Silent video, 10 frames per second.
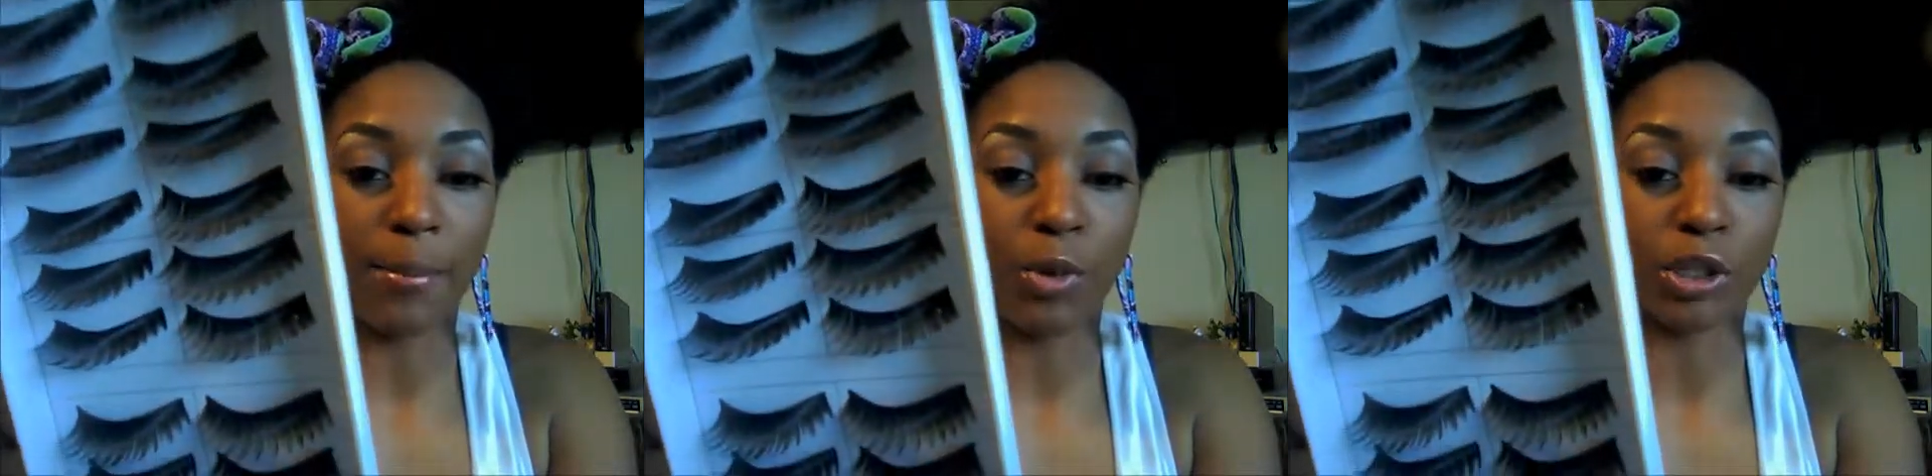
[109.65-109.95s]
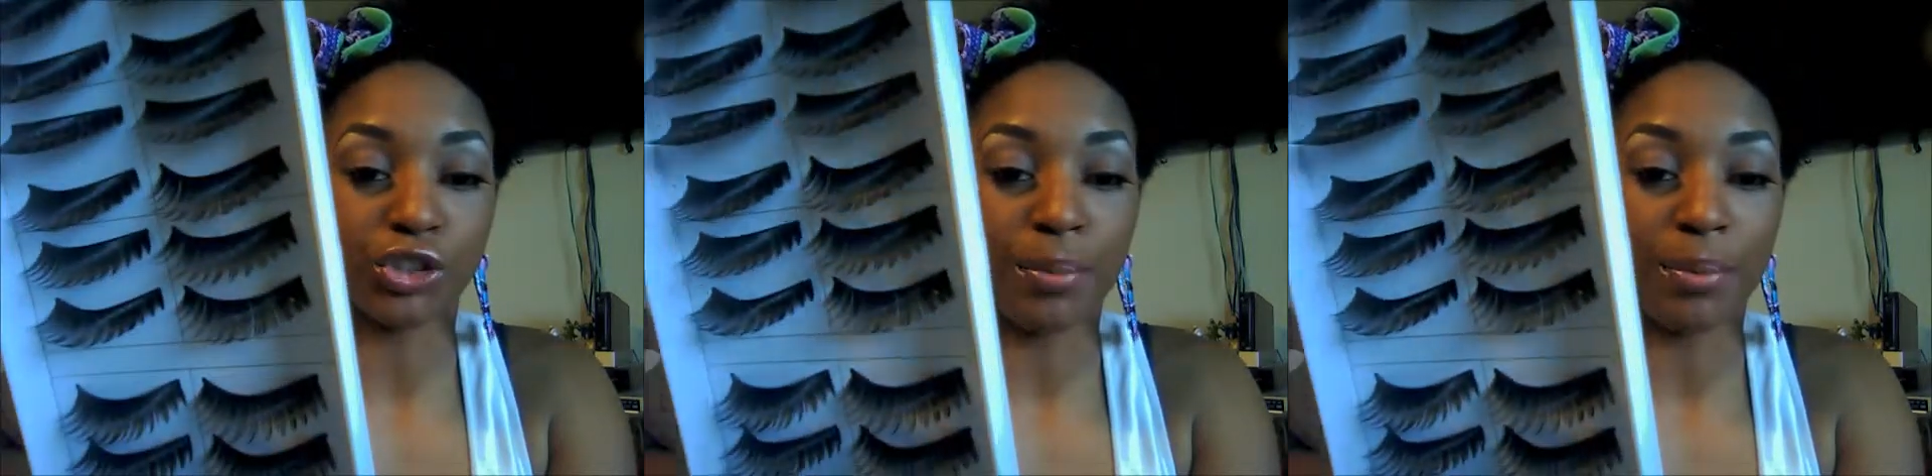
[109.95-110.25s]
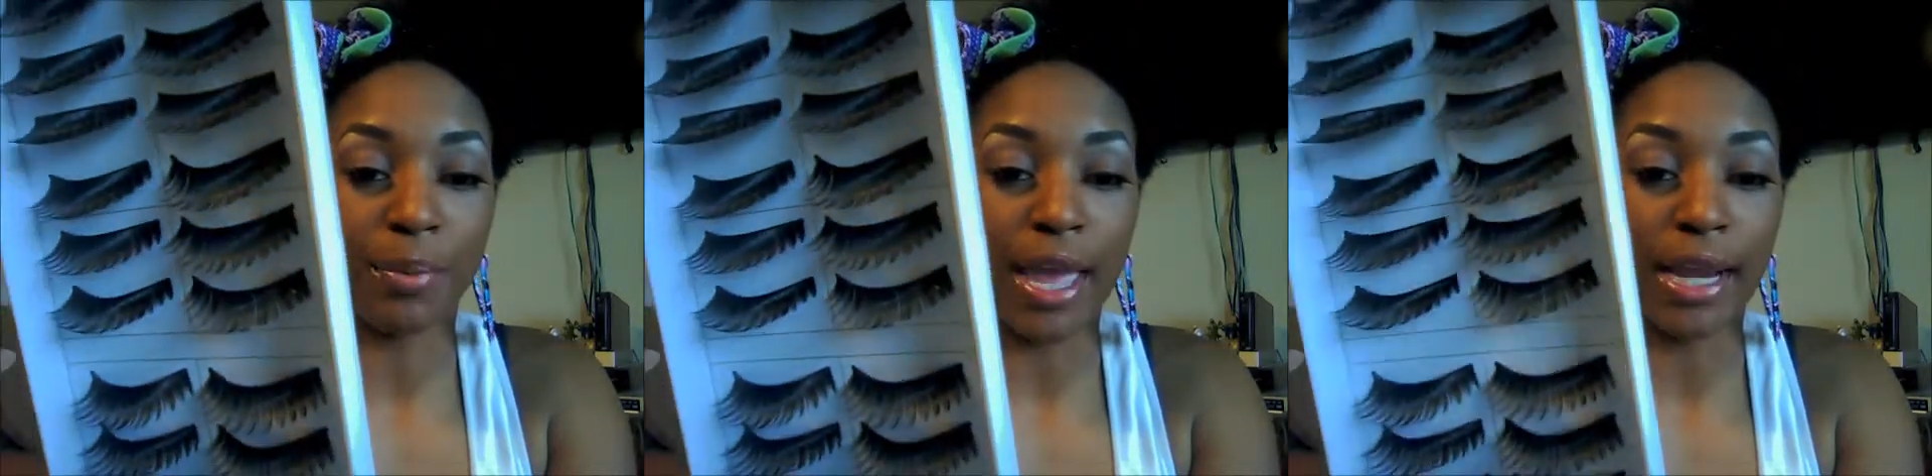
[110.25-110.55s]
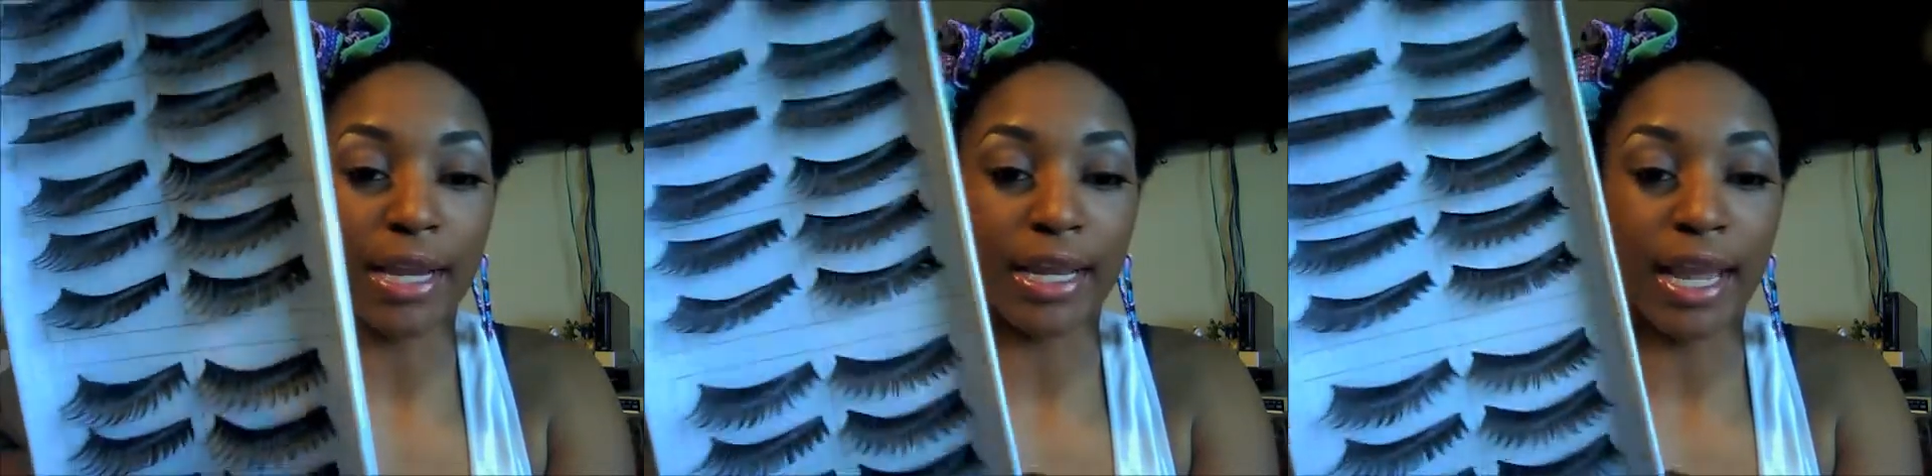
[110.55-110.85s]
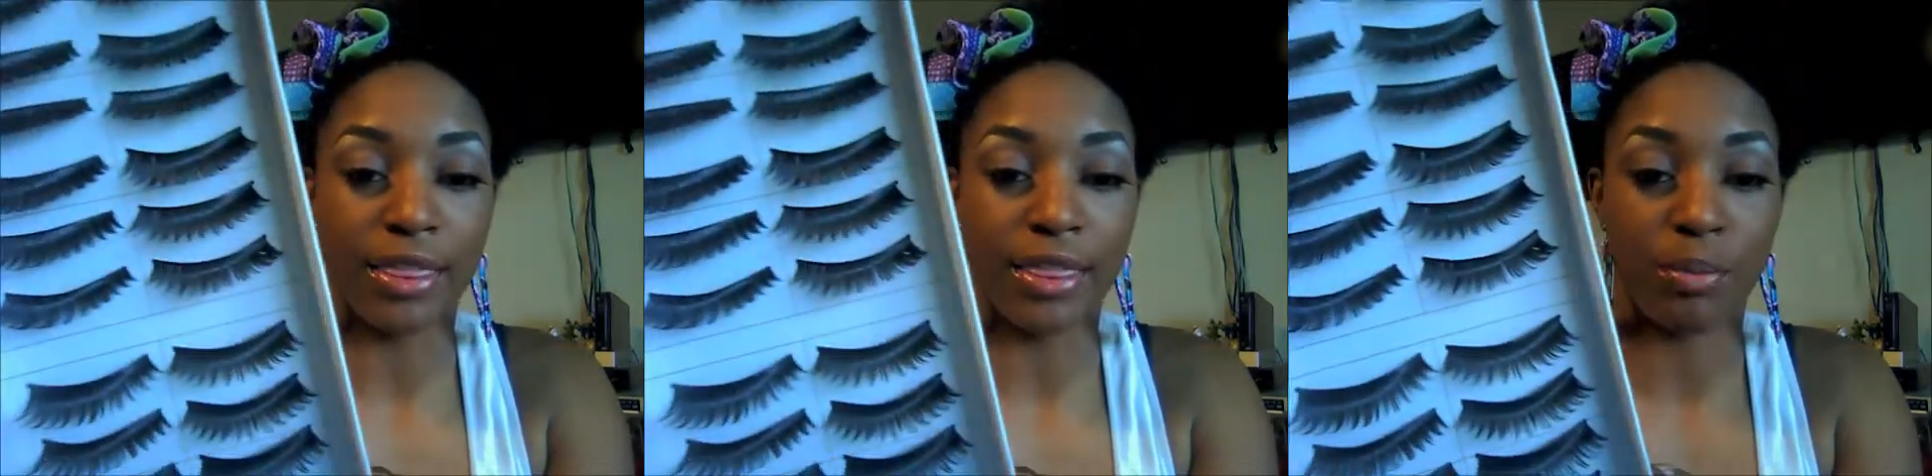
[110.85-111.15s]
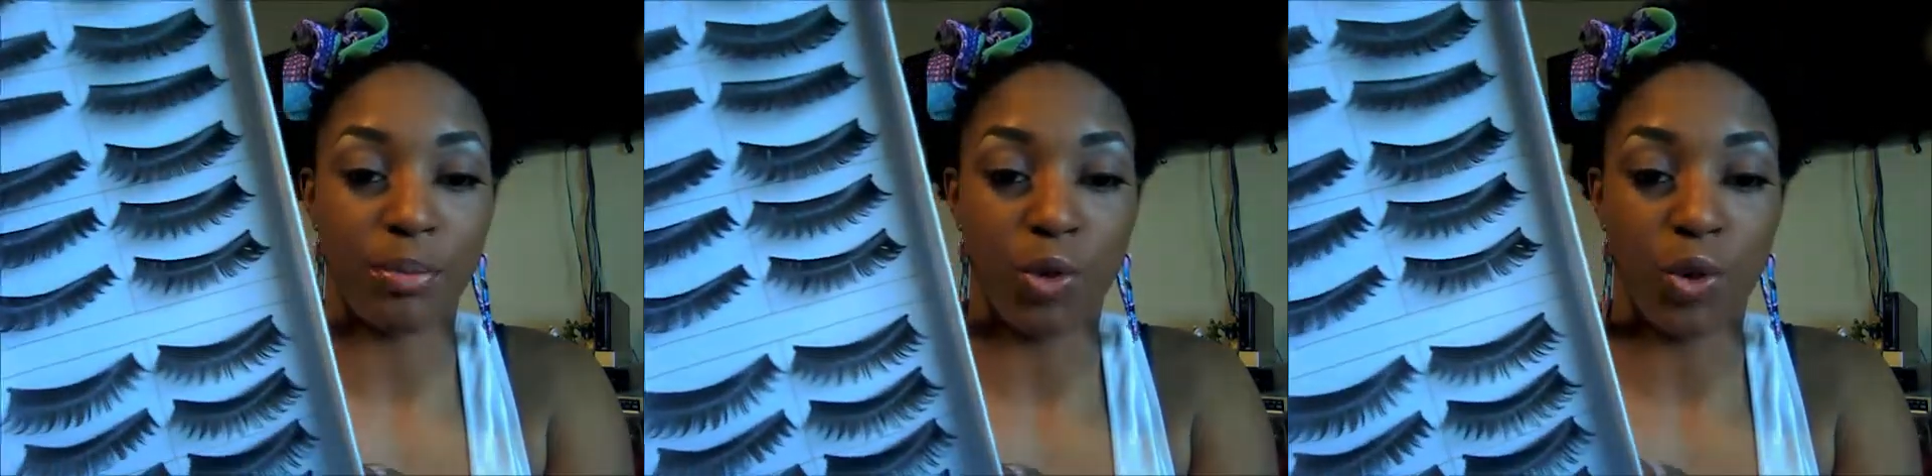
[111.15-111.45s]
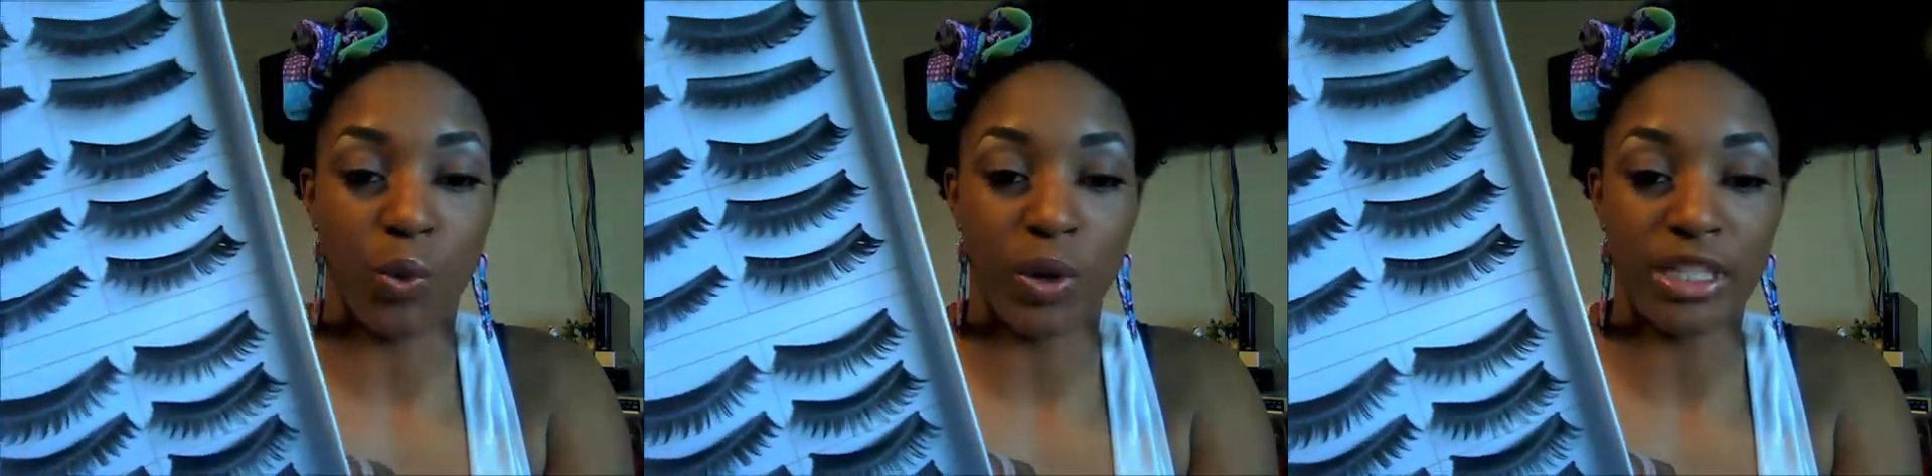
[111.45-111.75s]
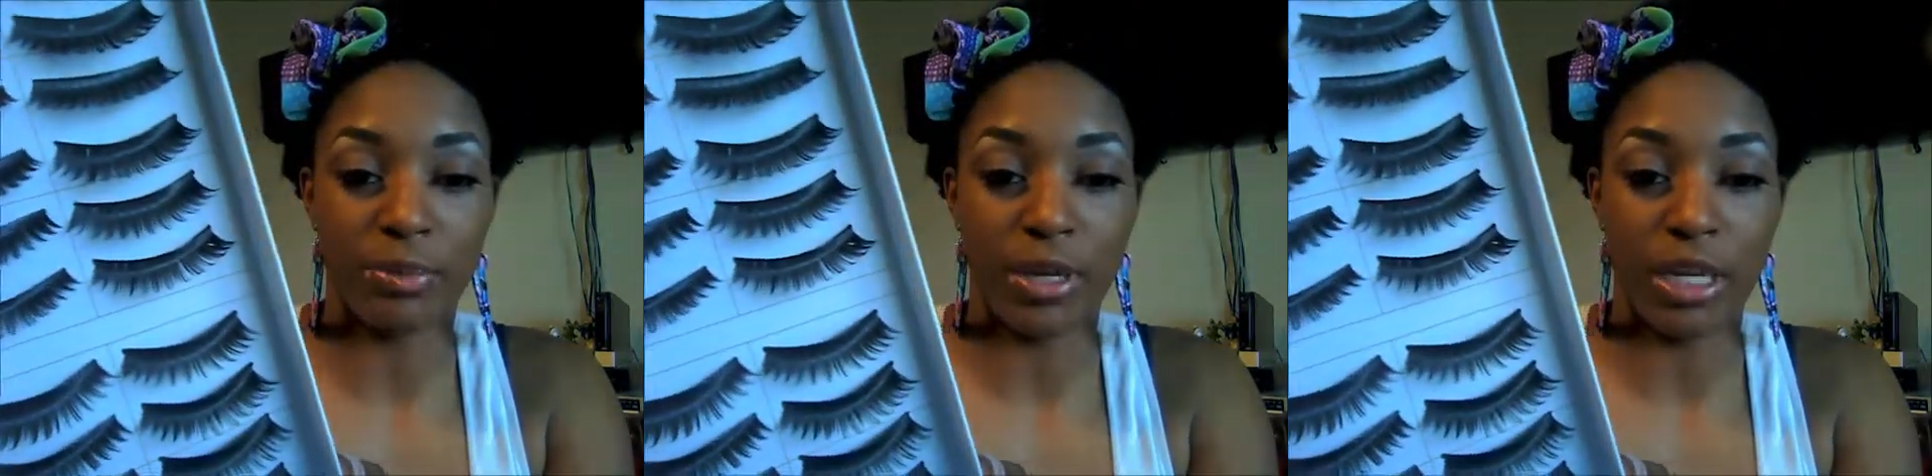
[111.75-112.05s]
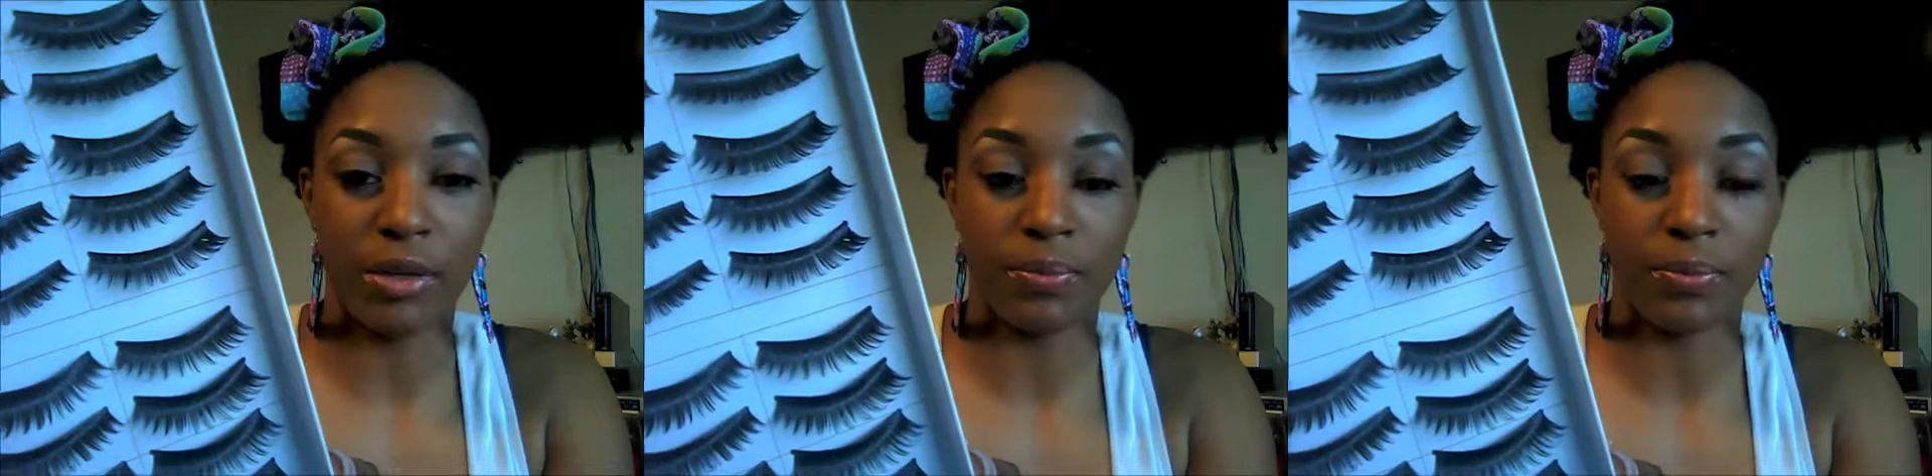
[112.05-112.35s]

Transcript: more dramatic and they're more wispy.